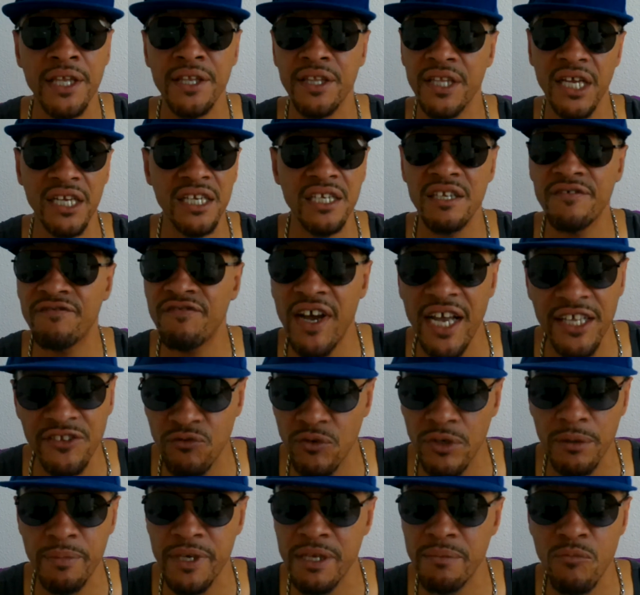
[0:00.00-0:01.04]
None of the fights
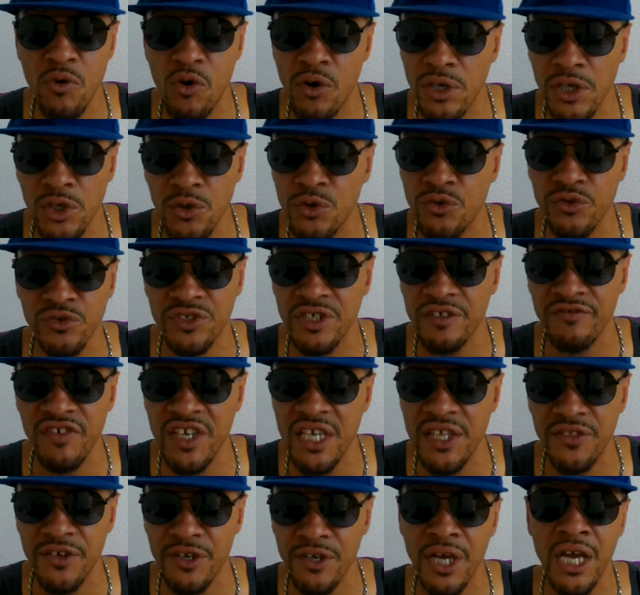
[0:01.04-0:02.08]
would have been more lucrative
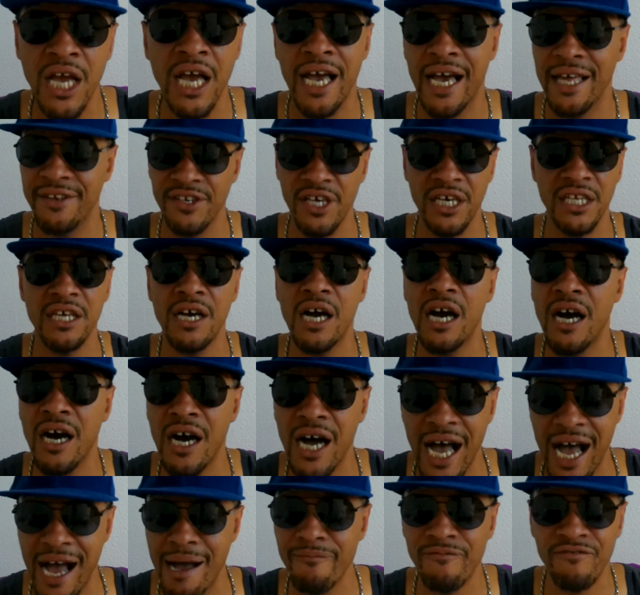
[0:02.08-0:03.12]
either.
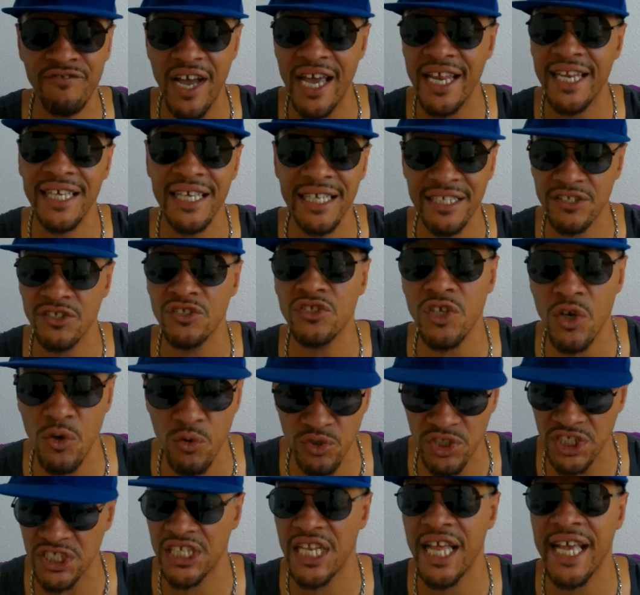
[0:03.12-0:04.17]
I'm fighting at
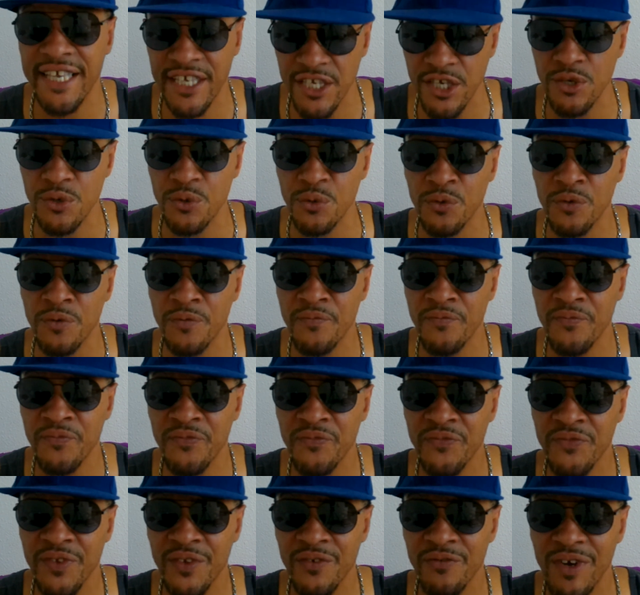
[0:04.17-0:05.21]
DAZN just like you,
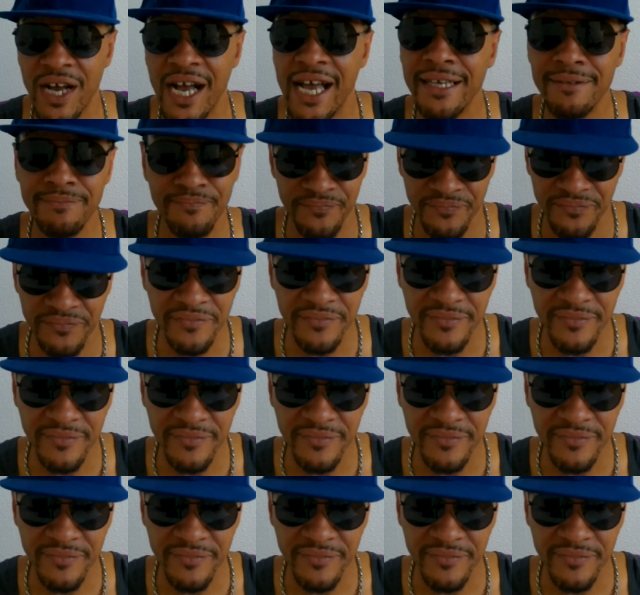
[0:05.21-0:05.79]
right?